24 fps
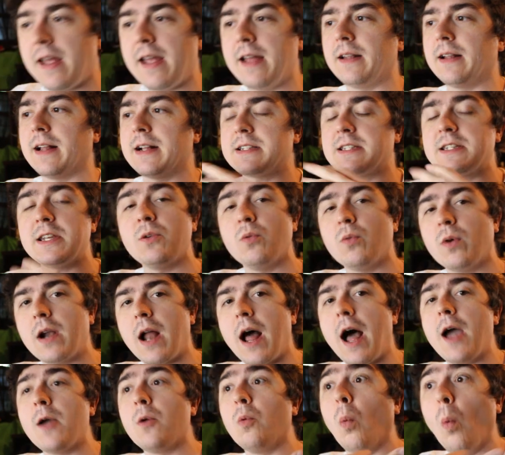and let's see what
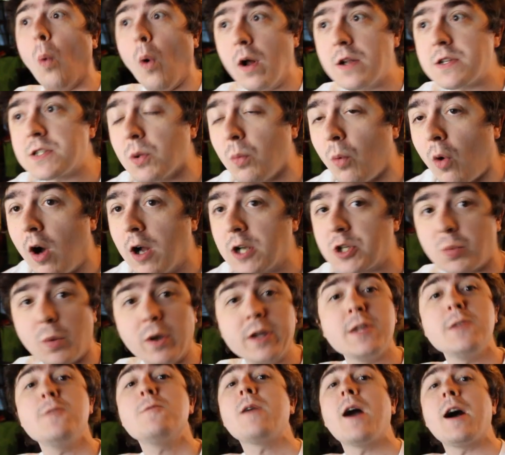I want to watch,
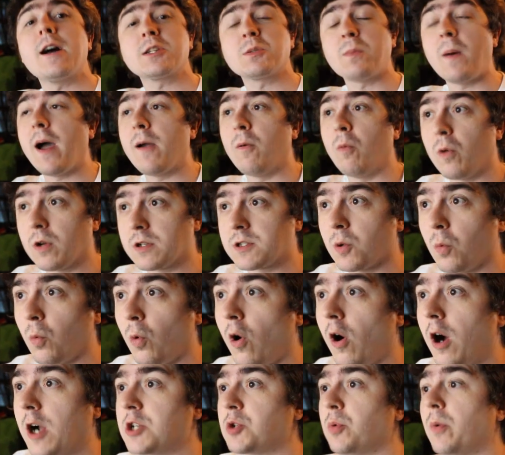what you guys might might want to
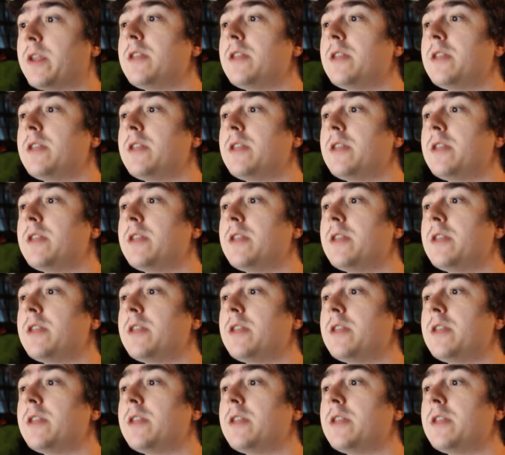watch,